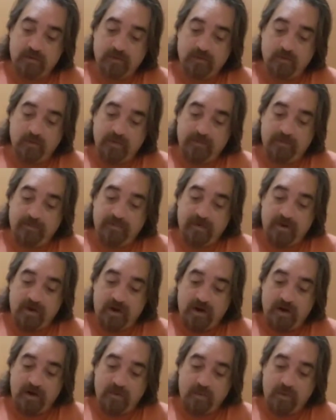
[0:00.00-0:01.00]
one
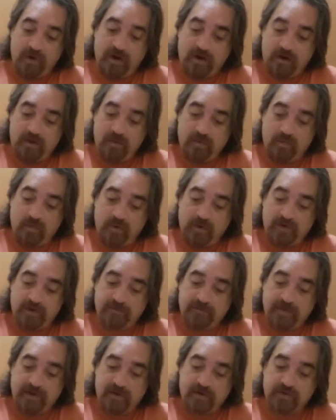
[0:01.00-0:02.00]
underwear, one
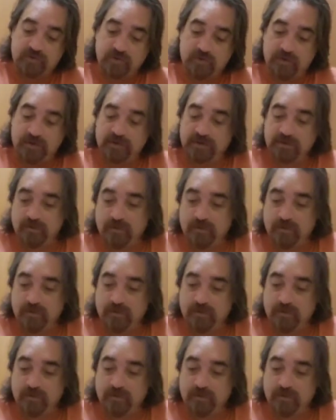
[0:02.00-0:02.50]
pair of shorts,